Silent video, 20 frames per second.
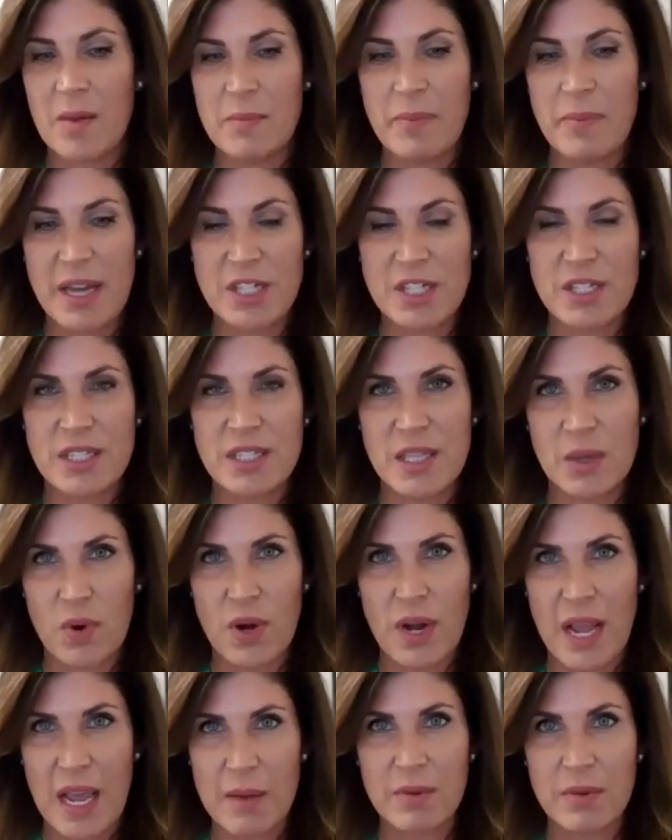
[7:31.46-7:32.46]
patients that
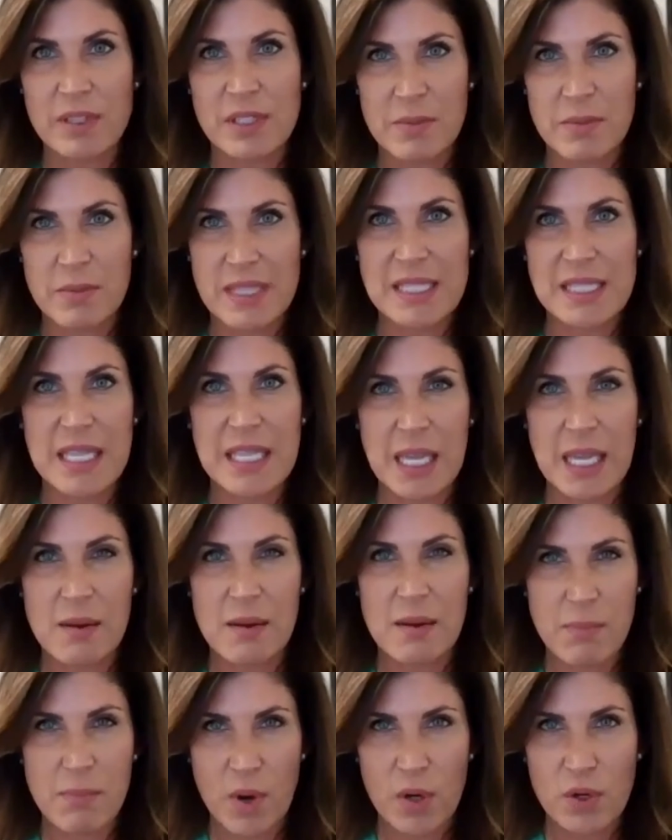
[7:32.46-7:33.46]
weren't able to be seen
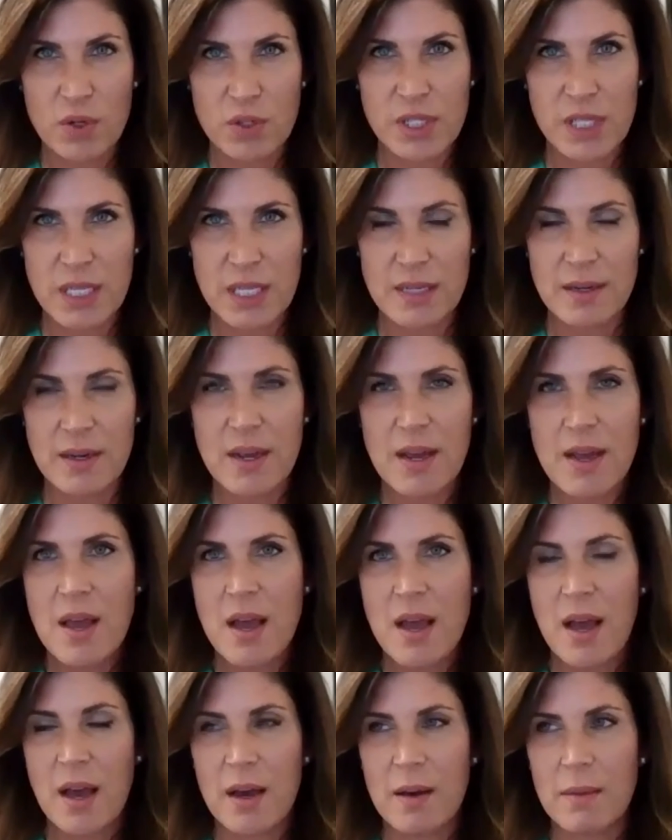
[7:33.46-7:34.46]
in person,
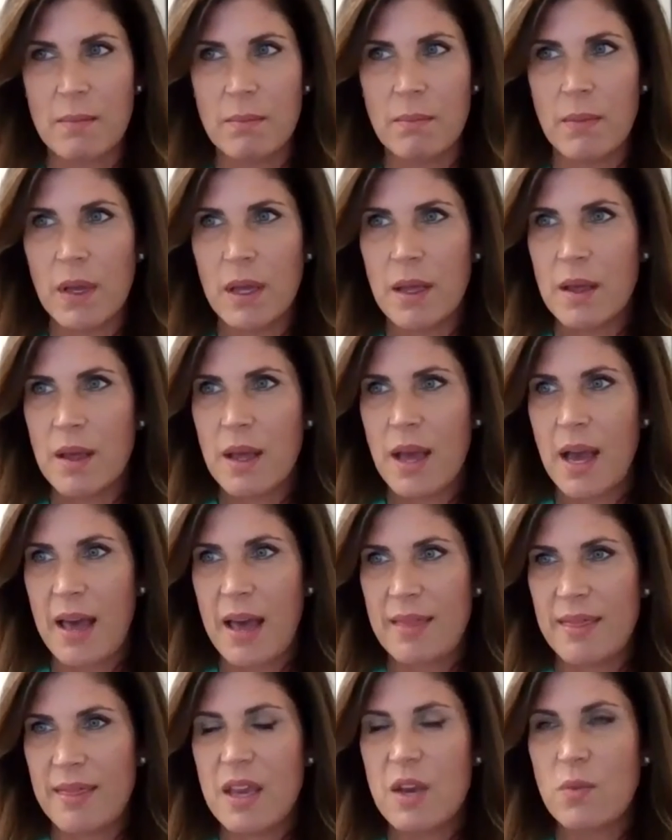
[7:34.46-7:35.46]

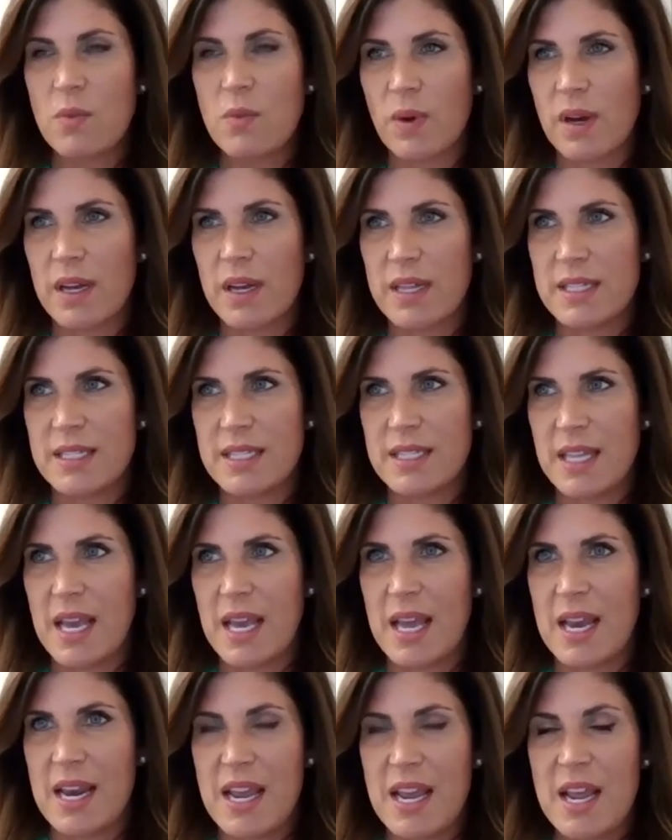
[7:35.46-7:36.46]
I think we're going to
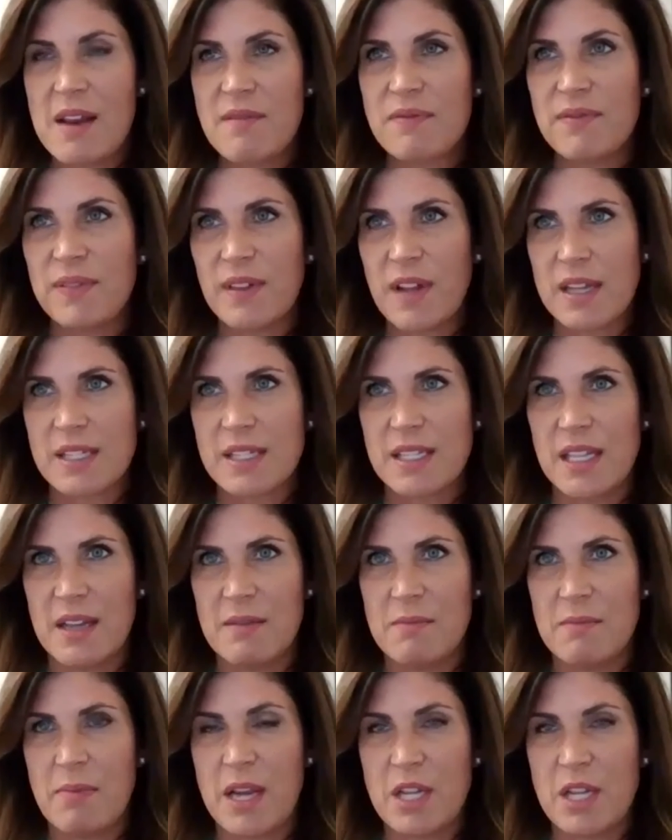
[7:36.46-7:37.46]
see an influx
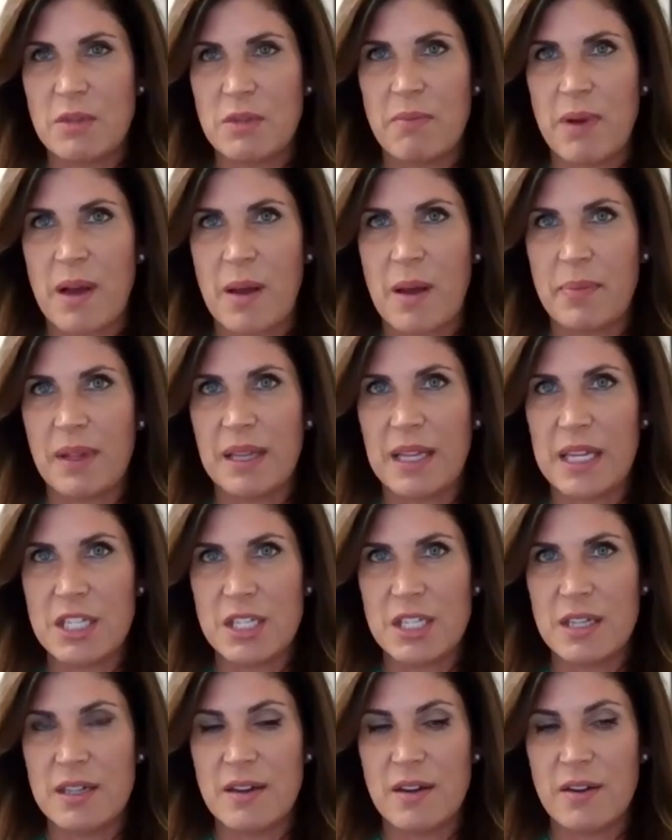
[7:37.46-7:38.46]
in patient
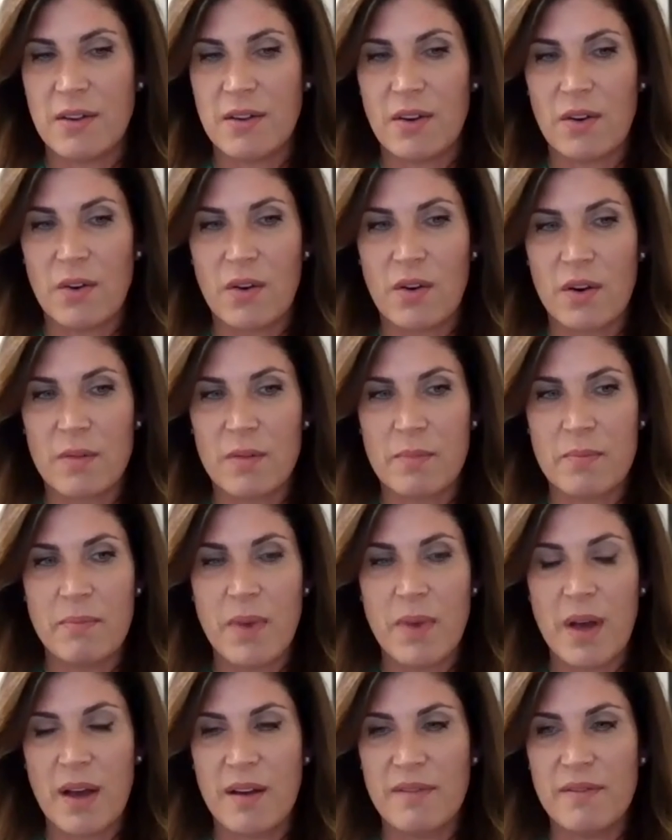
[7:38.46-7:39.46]
population or
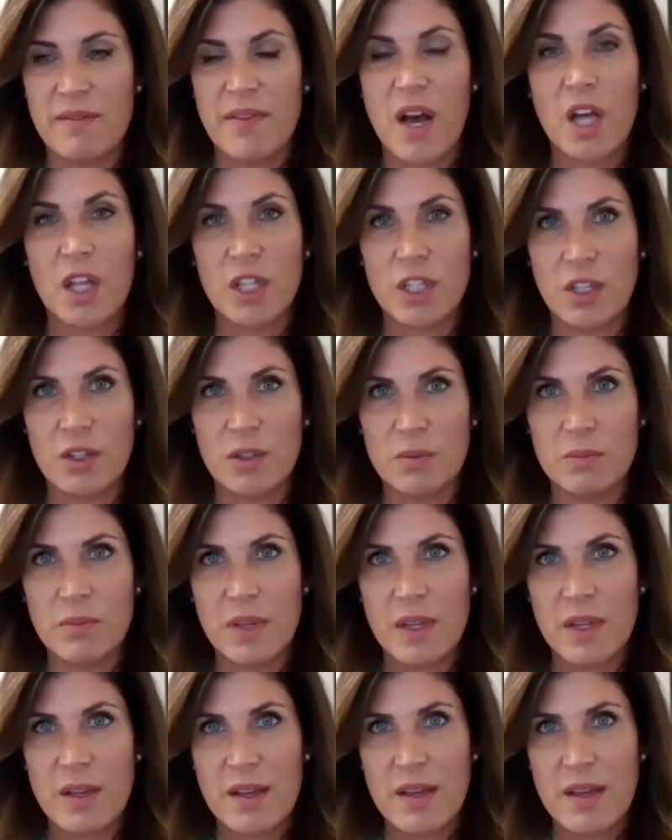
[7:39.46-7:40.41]
volume